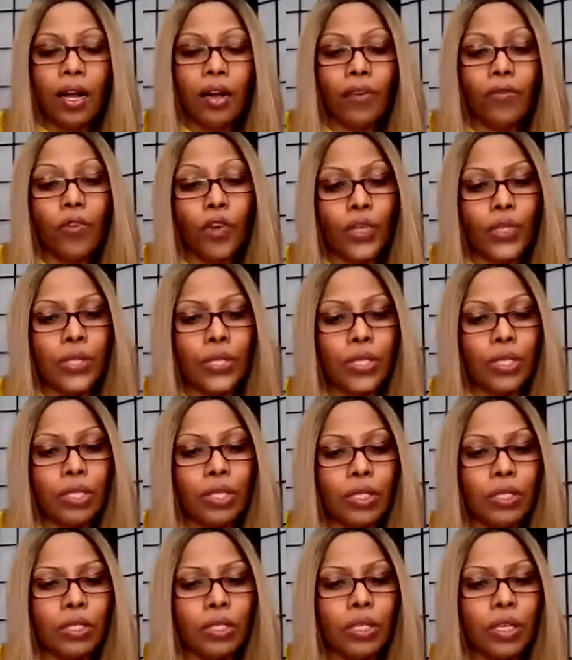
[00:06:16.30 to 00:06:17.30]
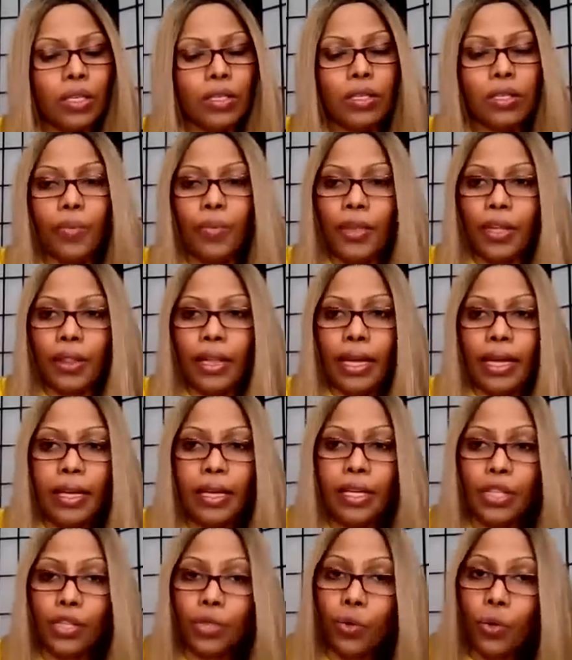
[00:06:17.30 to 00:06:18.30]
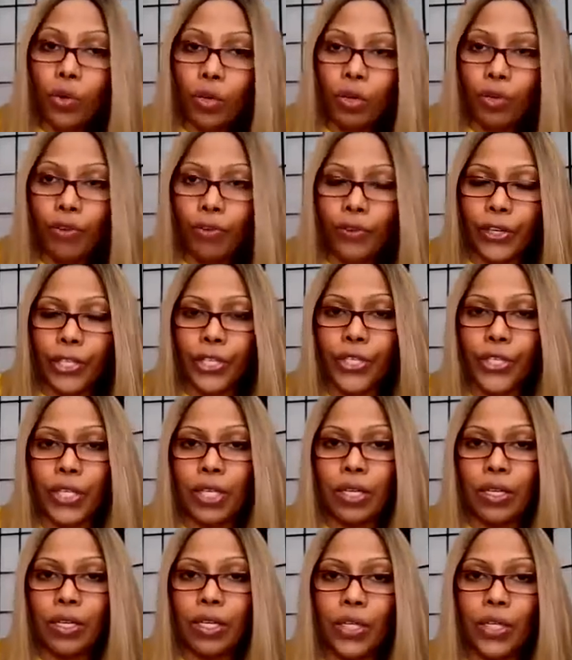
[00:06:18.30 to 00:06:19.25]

versus something like a historical fiction.